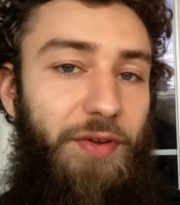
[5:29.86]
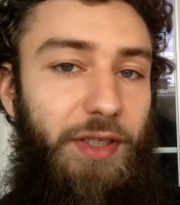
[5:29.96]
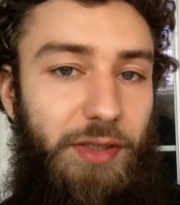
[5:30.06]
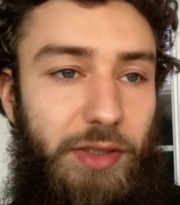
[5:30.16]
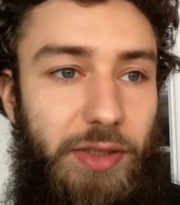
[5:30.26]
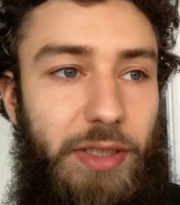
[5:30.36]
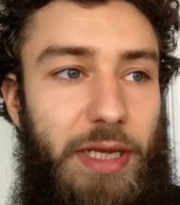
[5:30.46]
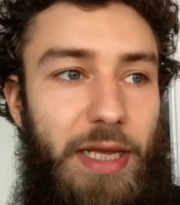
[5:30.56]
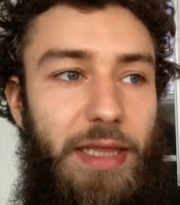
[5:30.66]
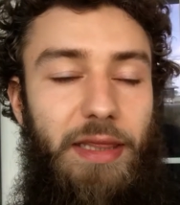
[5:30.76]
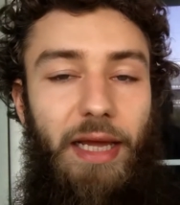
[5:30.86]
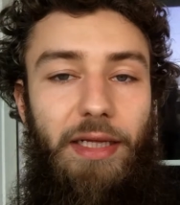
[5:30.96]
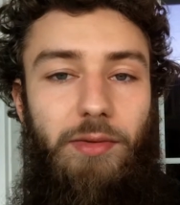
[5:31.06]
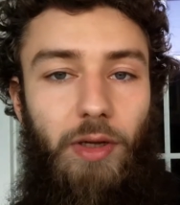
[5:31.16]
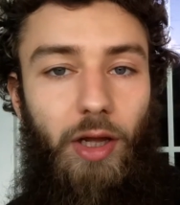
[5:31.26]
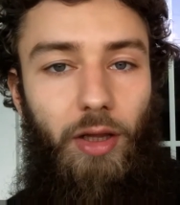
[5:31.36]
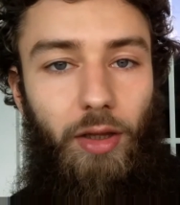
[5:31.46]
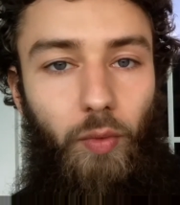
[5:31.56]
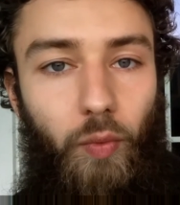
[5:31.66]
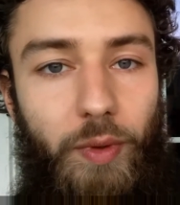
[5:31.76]
evidence that
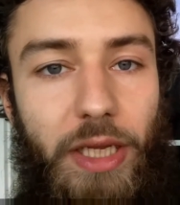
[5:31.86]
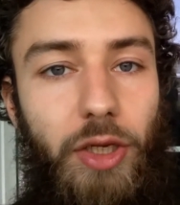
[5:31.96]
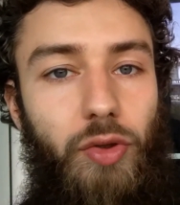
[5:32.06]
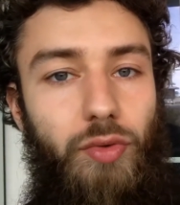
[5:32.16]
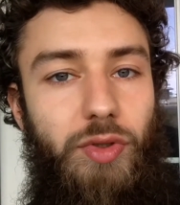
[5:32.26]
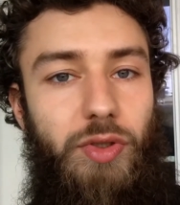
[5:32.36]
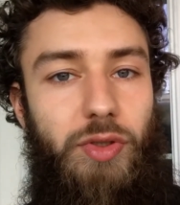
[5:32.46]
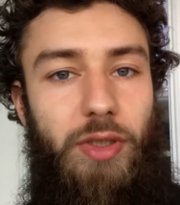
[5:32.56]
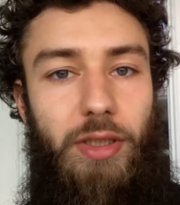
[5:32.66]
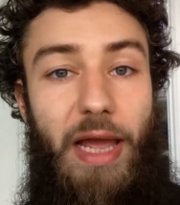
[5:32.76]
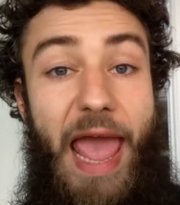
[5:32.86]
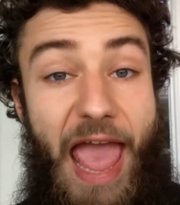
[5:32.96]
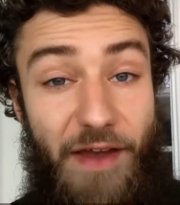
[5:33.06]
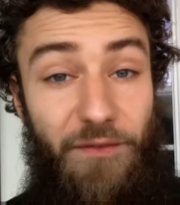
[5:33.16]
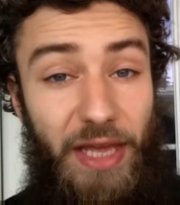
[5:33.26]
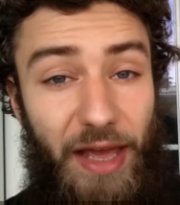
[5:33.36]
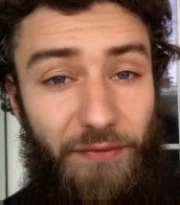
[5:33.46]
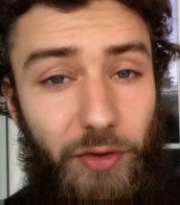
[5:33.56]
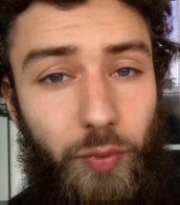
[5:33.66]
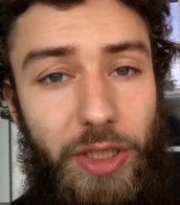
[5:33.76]
weed use, heavy
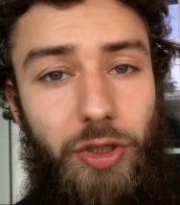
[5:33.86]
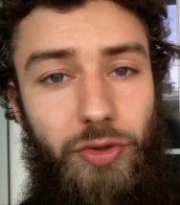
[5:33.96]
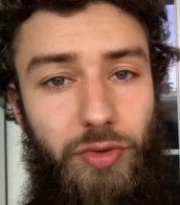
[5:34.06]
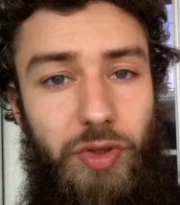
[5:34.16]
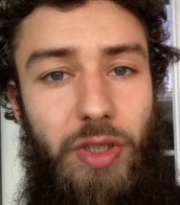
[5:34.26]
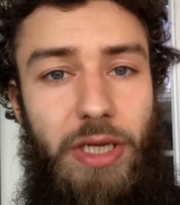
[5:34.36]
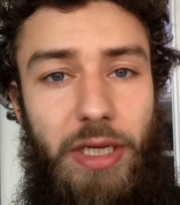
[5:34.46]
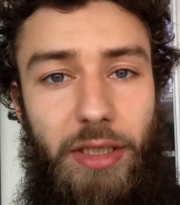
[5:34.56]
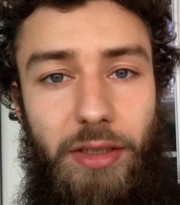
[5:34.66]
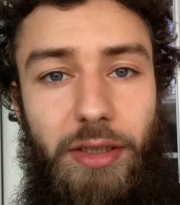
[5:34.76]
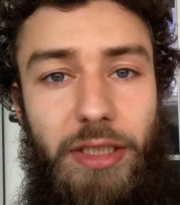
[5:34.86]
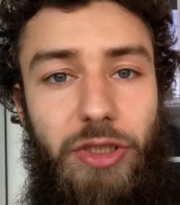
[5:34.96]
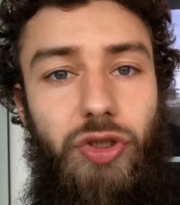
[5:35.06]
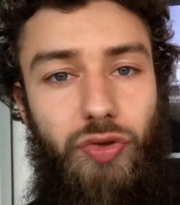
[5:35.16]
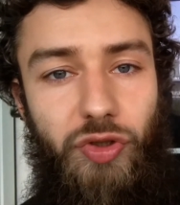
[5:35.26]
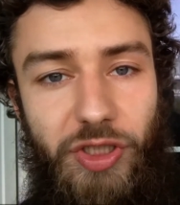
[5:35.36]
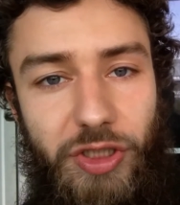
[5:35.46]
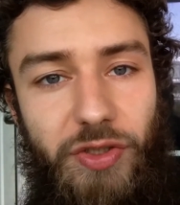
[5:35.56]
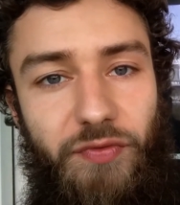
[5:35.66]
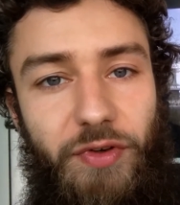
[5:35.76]
weed use, leads to
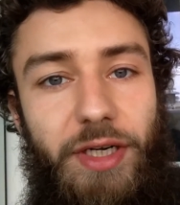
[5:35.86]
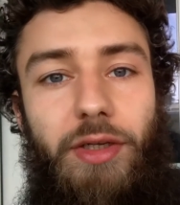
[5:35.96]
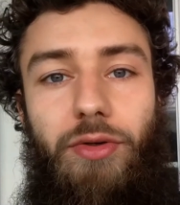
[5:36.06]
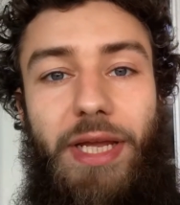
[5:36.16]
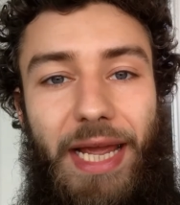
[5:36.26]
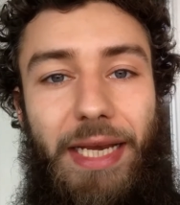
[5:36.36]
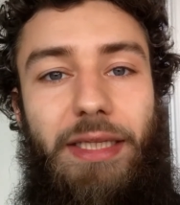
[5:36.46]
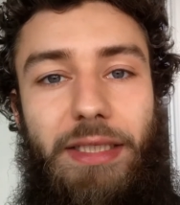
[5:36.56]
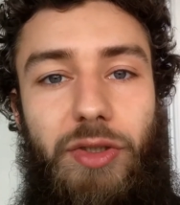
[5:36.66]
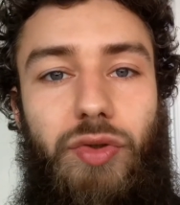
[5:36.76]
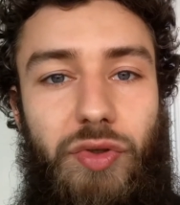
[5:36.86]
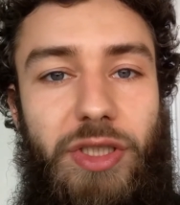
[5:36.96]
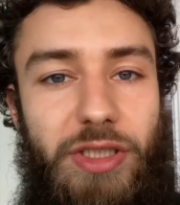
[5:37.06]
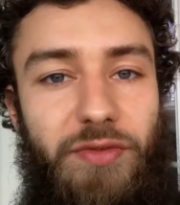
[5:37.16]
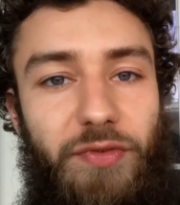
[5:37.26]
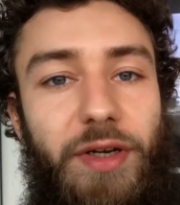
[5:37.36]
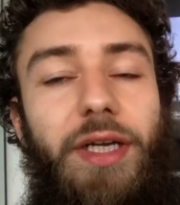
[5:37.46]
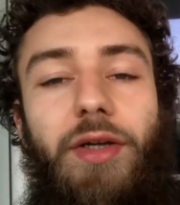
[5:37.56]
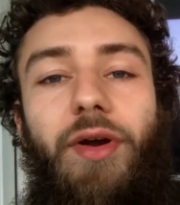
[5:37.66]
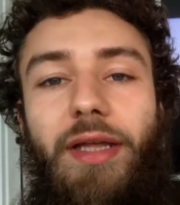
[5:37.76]
schizophrenia, or can lead to
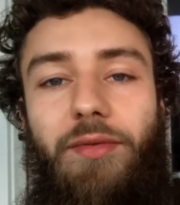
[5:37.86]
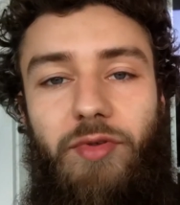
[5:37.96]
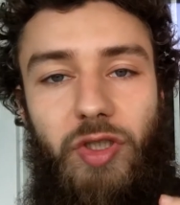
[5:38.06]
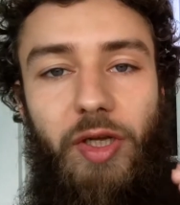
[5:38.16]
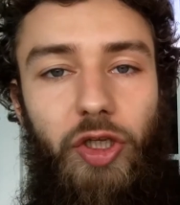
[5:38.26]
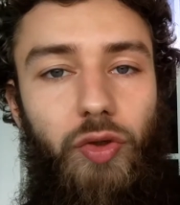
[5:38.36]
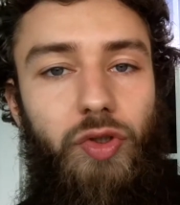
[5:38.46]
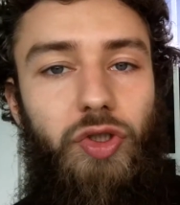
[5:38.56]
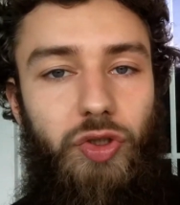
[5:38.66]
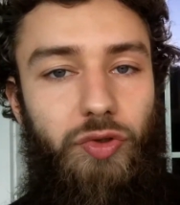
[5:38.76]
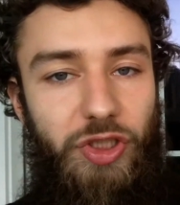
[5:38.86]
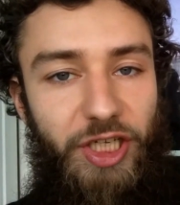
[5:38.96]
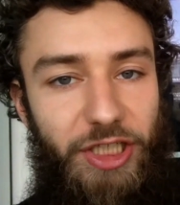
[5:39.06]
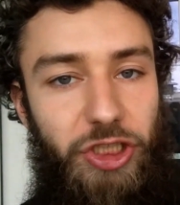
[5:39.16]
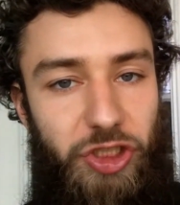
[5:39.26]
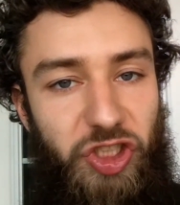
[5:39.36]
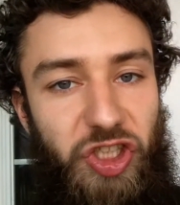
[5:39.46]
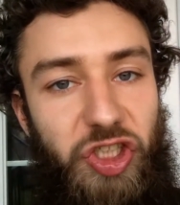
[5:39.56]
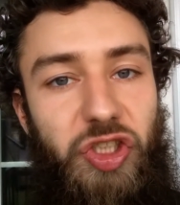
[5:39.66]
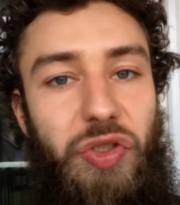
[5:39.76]
schizophrenia, right? There's a huge association,
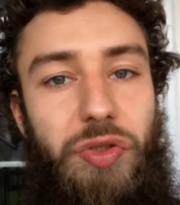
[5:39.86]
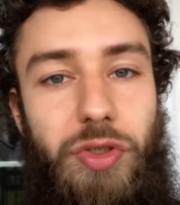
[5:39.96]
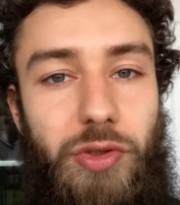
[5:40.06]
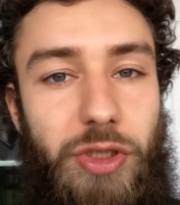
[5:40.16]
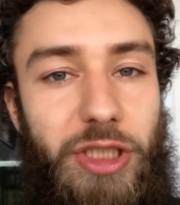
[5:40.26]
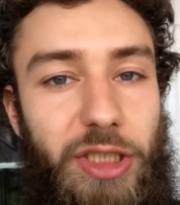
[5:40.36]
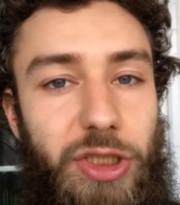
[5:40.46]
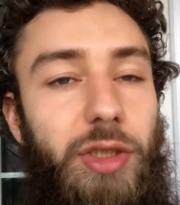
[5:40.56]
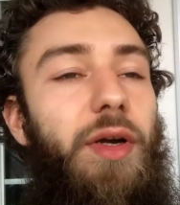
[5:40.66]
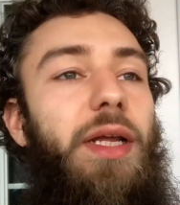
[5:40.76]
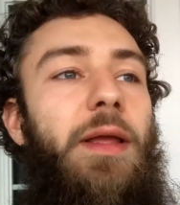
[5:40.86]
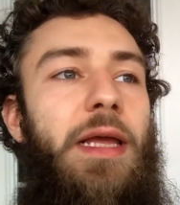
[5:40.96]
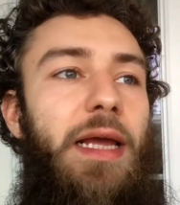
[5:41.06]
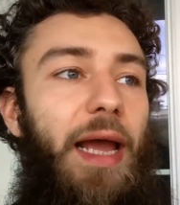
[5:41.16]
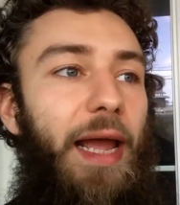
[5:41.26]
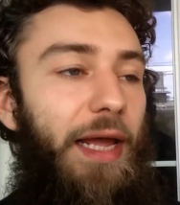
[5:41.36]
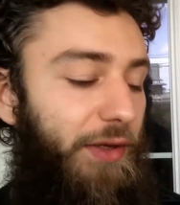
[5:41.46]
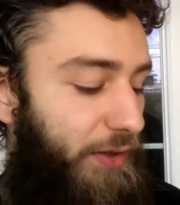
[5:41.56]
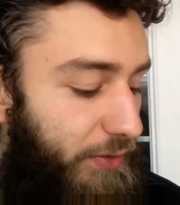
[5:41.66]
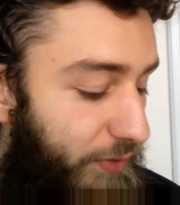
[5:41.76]
statistical association, right? And